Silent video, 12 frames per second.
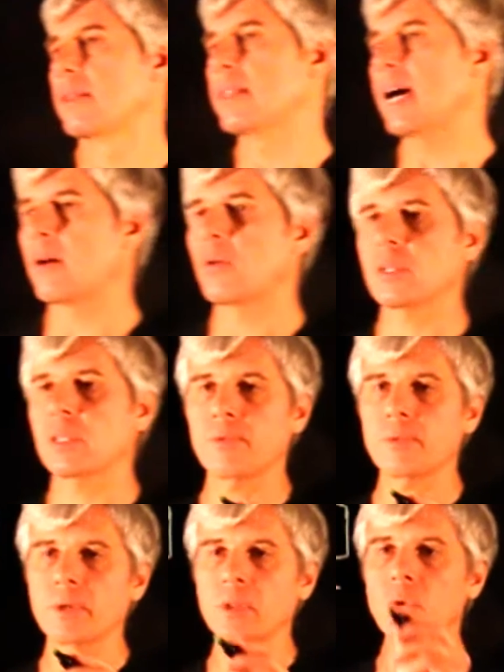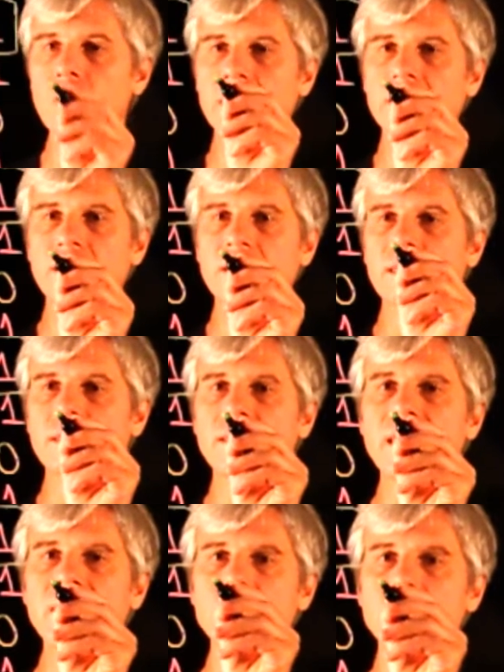Now, if we look at the
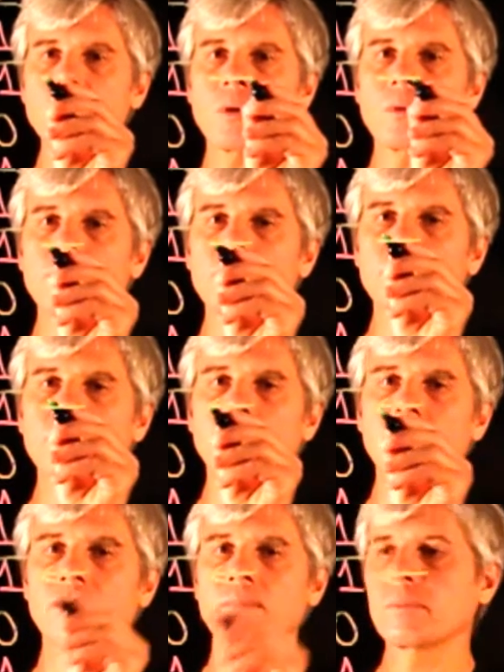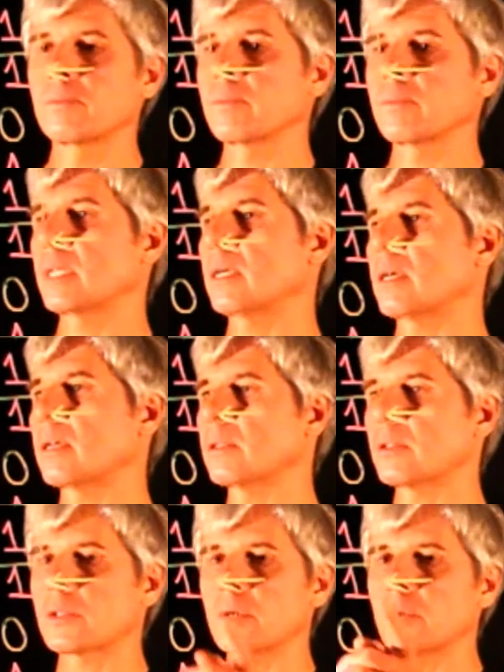next row here,
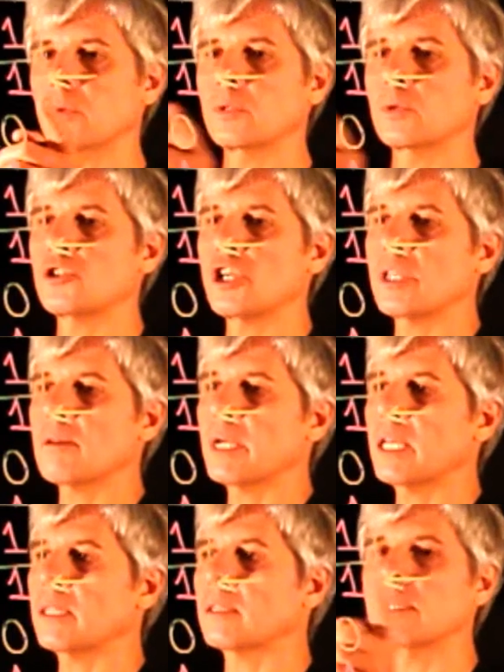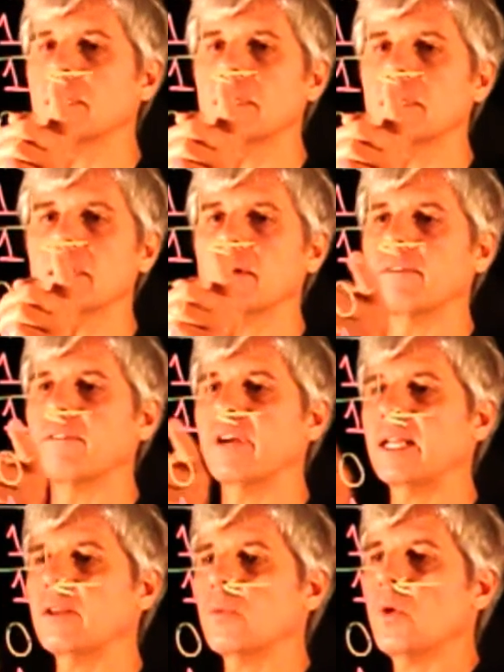so to generate
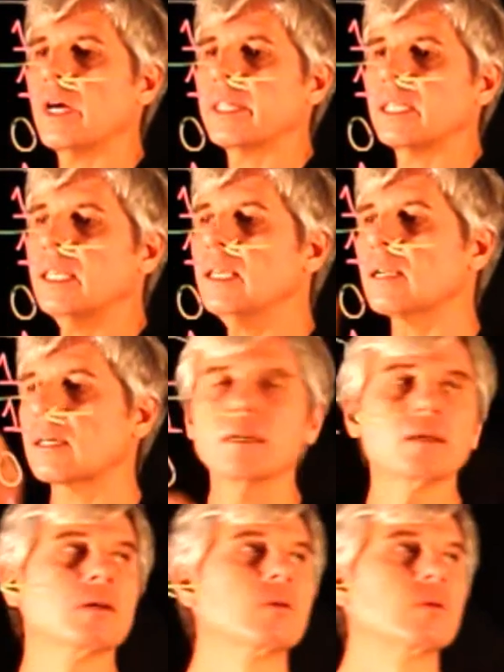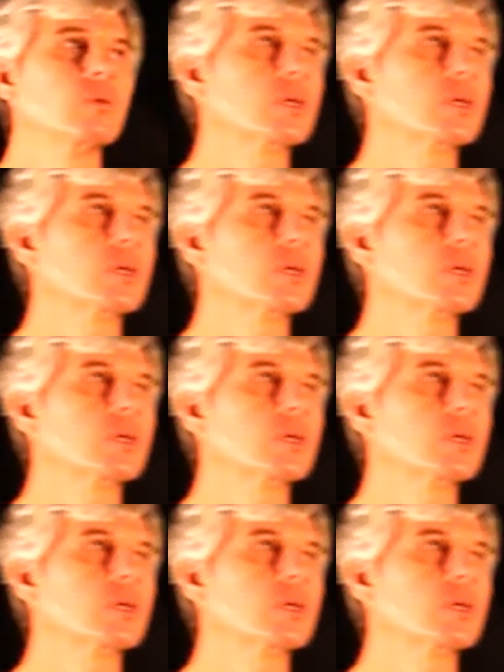value 1 here, we